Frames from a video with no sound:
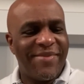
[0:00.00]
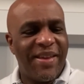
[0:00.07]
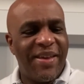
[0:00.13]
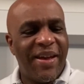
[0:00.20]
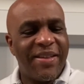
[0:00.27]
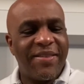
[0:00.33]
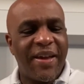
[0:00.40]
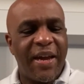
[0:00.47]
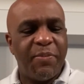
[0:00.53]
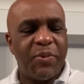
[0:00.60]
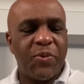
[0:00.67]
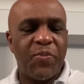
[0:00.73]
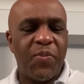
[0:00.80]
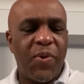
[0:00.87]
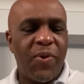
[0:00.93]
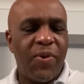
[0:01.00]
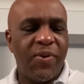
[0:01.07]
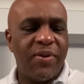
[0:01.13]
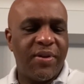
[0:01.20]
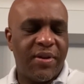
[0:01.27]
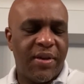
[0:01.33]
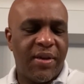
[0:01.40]
A time to
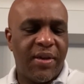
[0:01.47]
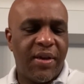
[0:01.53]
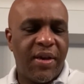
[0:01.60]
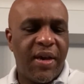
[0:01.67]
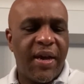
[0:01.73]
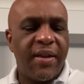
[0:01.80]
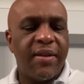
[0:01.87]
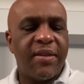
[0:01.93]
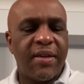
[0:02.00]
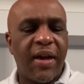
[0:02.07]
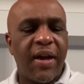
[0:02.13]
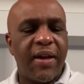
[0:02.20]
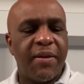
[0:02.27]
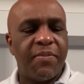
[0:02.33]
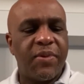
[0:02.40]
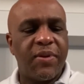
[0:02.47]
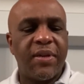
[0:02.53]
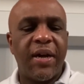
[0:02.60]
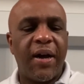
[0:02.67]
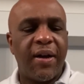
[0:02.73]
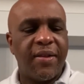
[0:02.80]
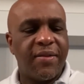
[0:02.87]
mourn, and a time to
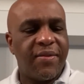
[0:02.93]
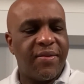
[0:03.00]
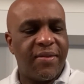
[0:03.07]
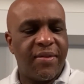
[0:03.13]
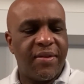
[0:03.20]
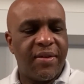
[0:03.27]
dance.